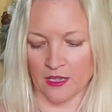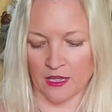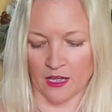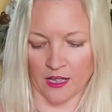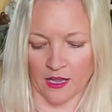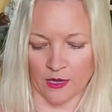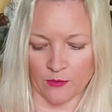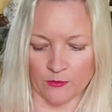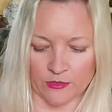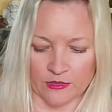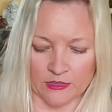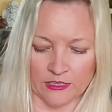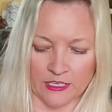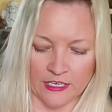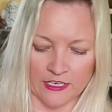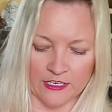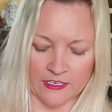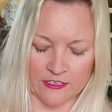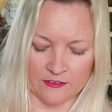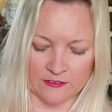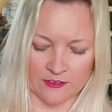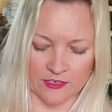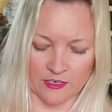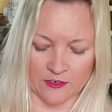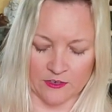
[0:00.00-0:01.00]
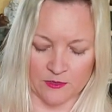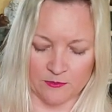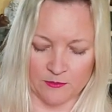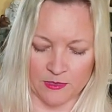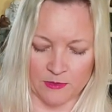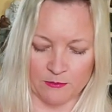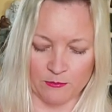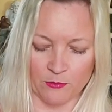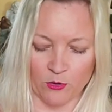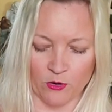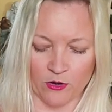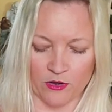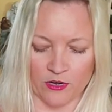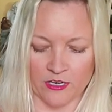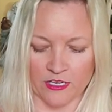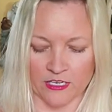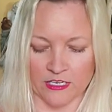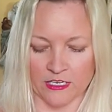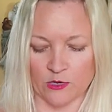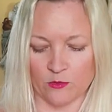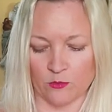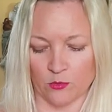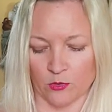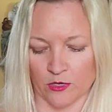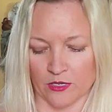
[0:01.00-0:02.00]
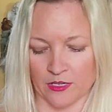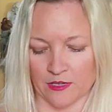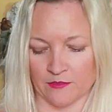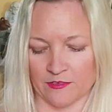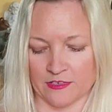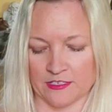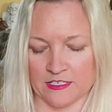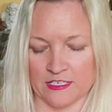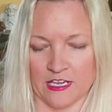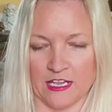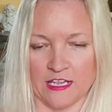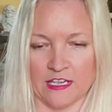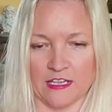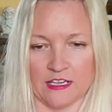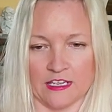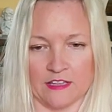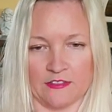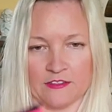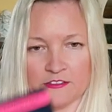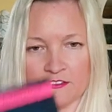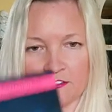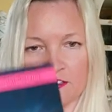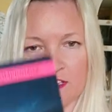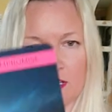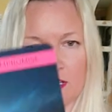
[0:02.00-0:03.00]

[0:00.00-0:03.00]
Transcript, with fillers: I would like there to be more equal give and take in this